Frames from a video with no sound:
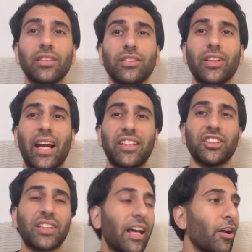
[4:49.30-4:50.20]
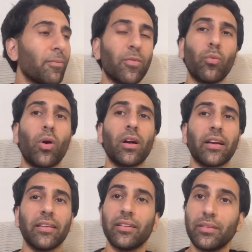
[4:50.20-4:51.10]
So yeah, just got home from work
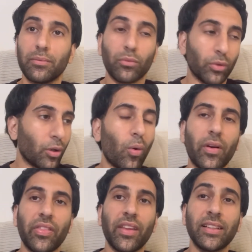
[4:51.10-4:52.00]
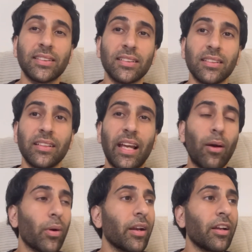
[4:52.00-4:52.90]
and recorded this. Now
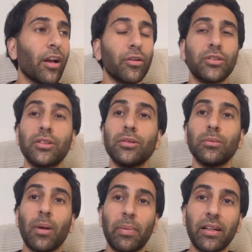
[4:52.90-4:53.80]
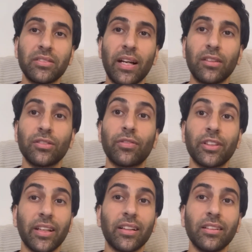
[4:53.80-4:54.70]
we're going to go to my parents' house for
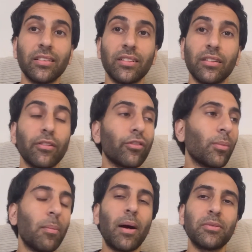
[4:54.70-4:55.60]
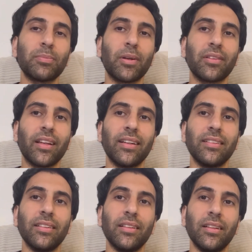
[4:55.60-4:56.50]
dinner for my mom's birthday.
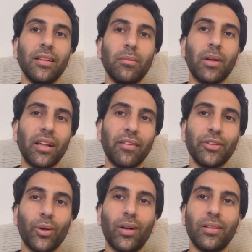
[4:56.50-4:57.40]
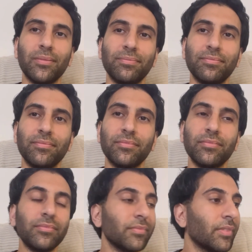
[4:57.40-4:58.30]
But I love you all
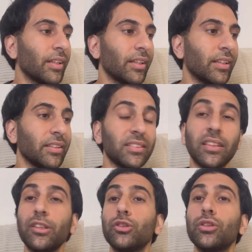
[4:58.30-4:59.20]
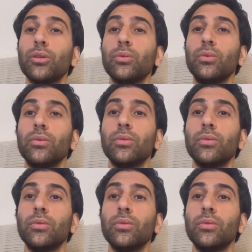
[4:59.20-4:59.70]
and see you soon.